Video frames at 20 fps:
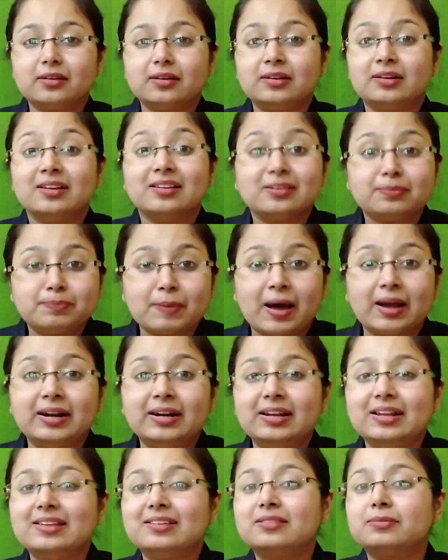
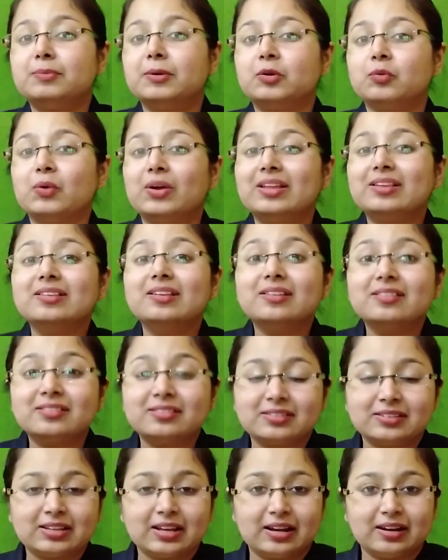disparities between
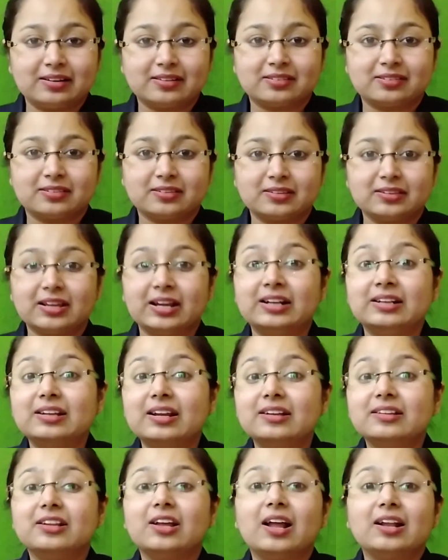states
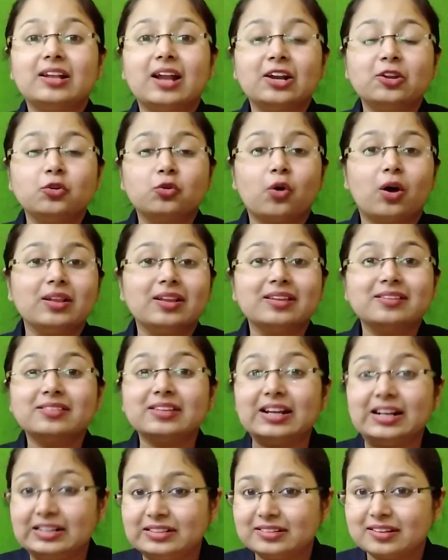that you call as
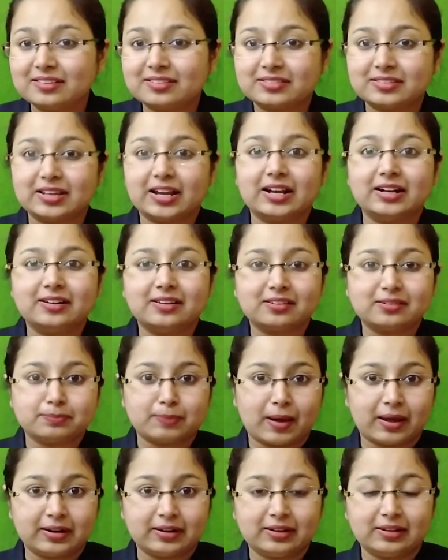interstate
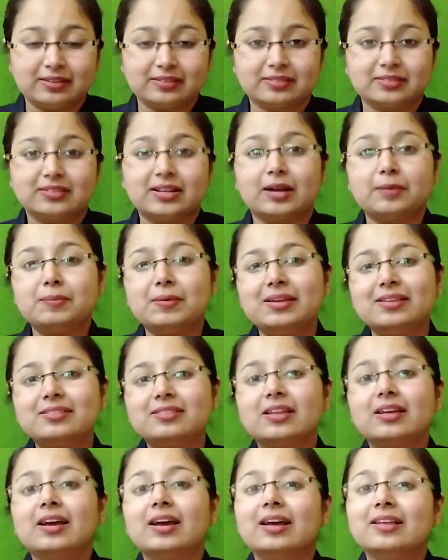disparities. That
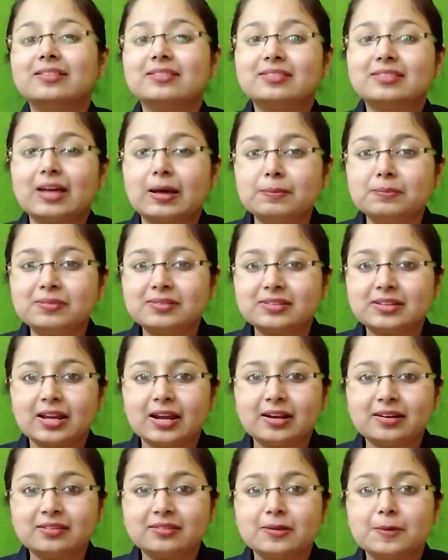means in some
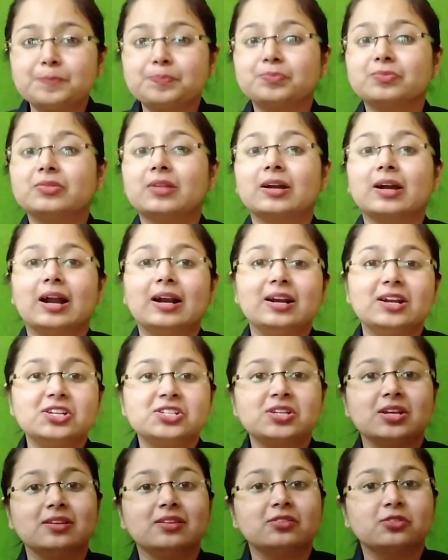states the
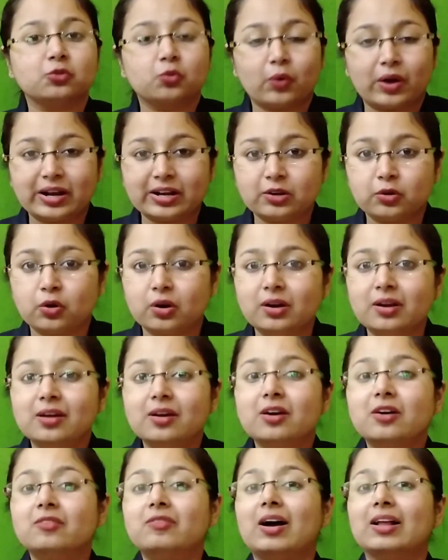condition is quite good,
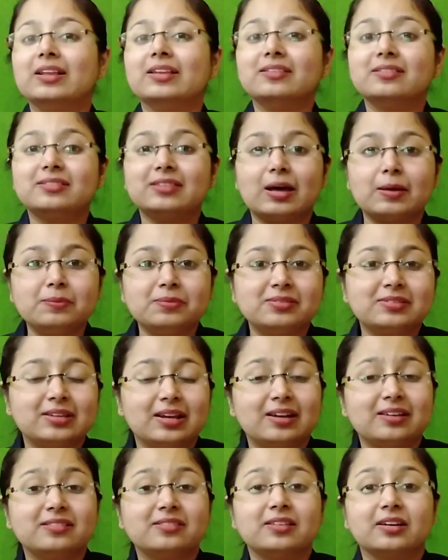while in some
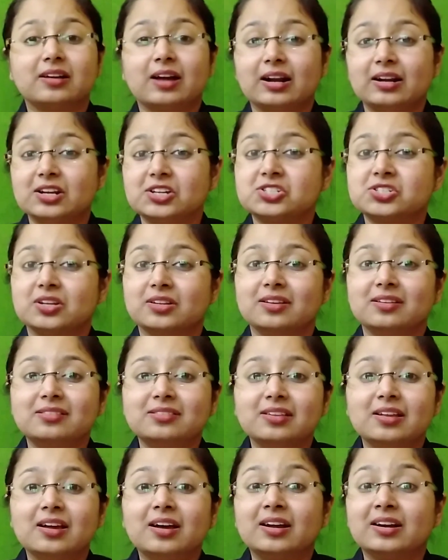states the condition
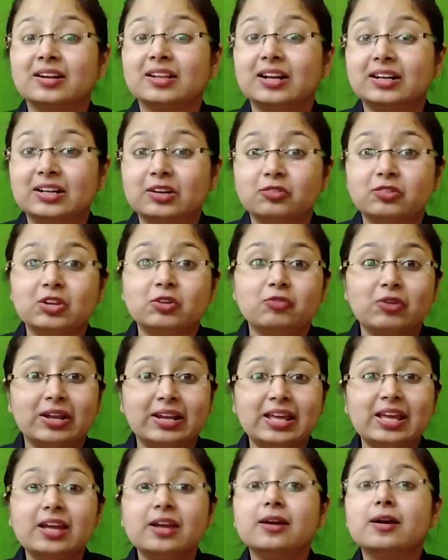is relatively
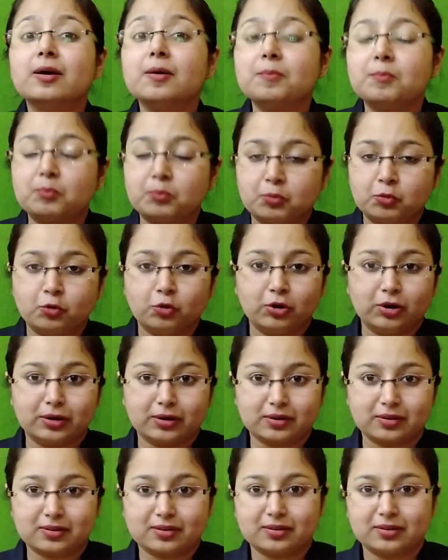very poor.
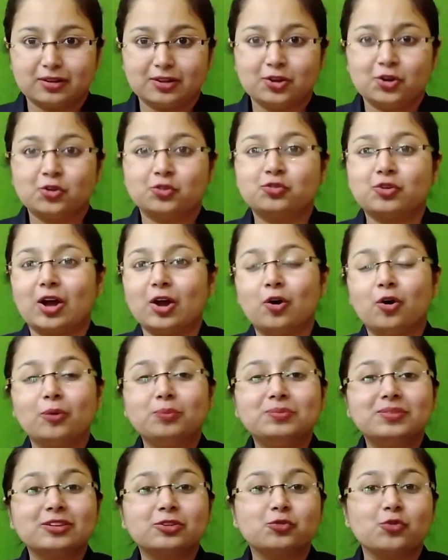So I
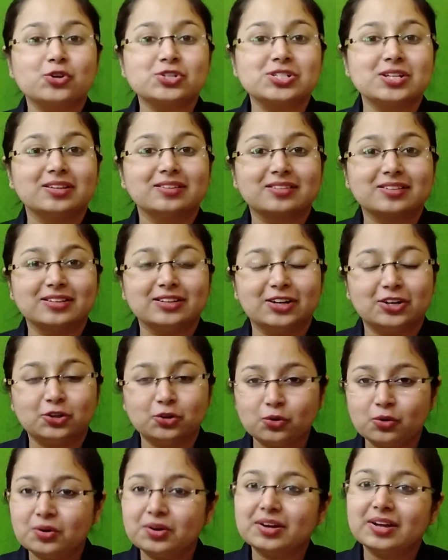hope this question is clear to